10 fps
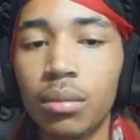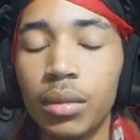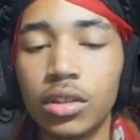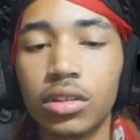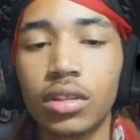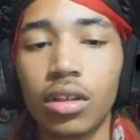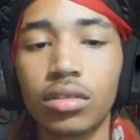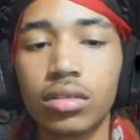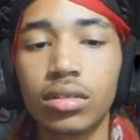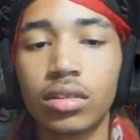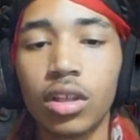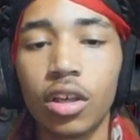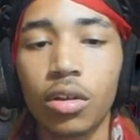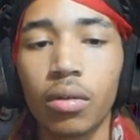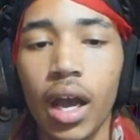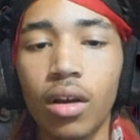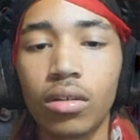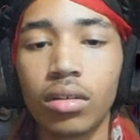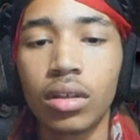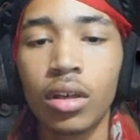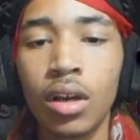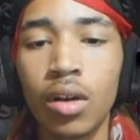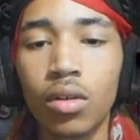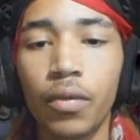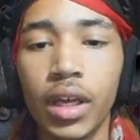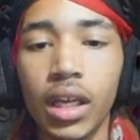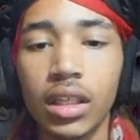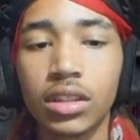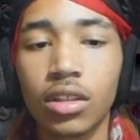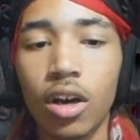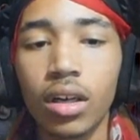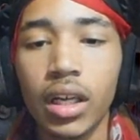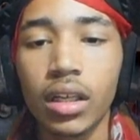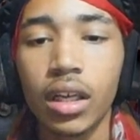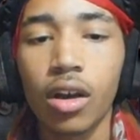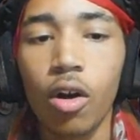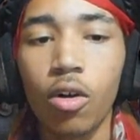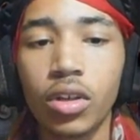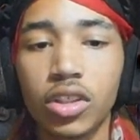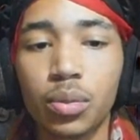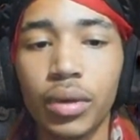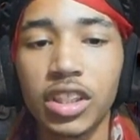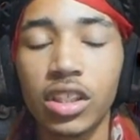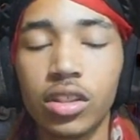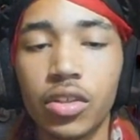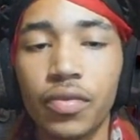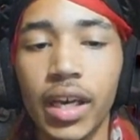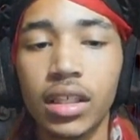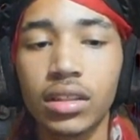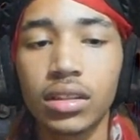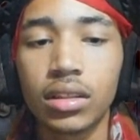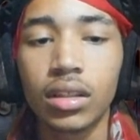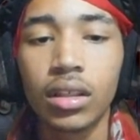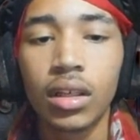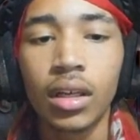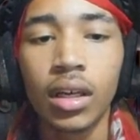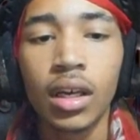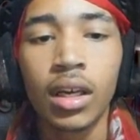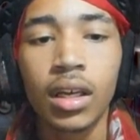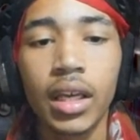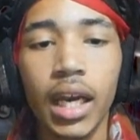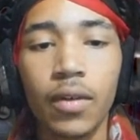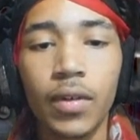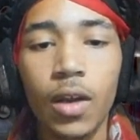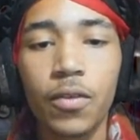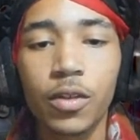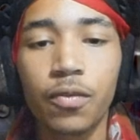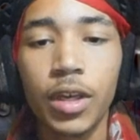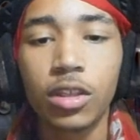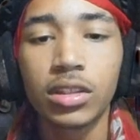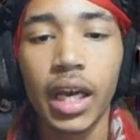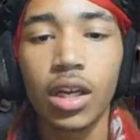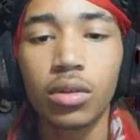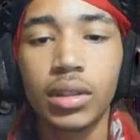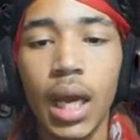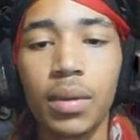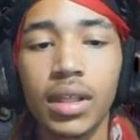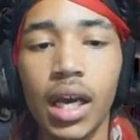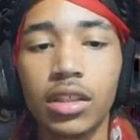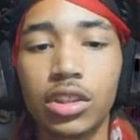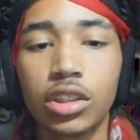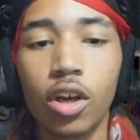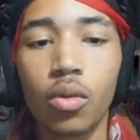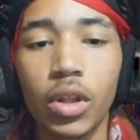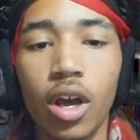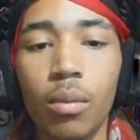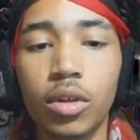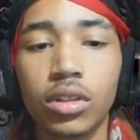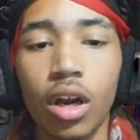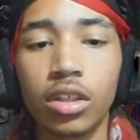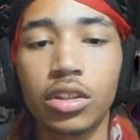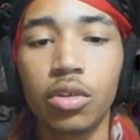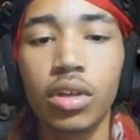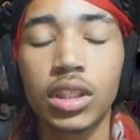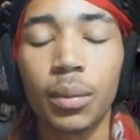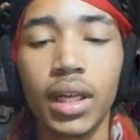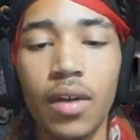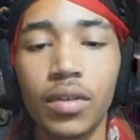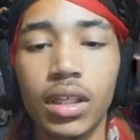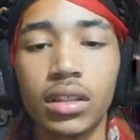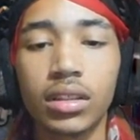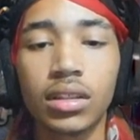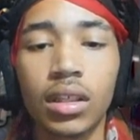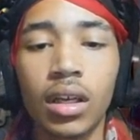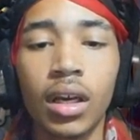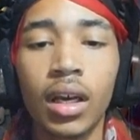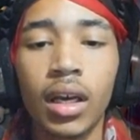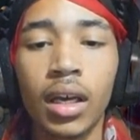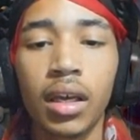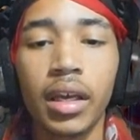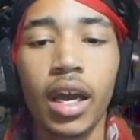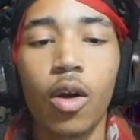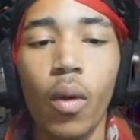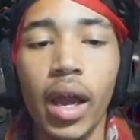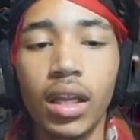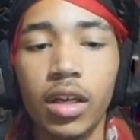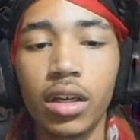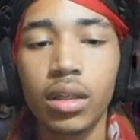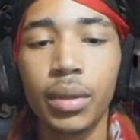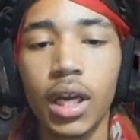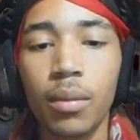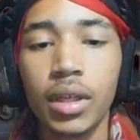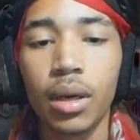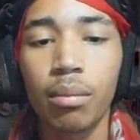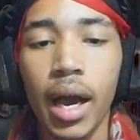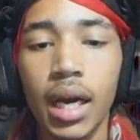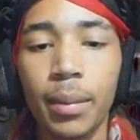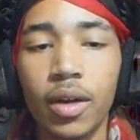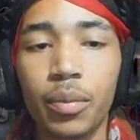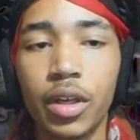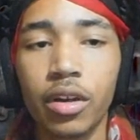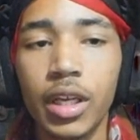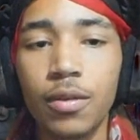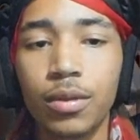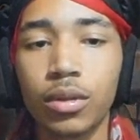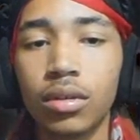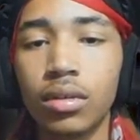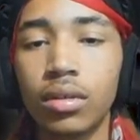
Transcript: Misuto turned around, revealing a startlingly cold, expressionless face. Yet even if his features had no depth, his eyes shone with almost cartoonish malevolence. He had quite literally become the embodiment of pure evil.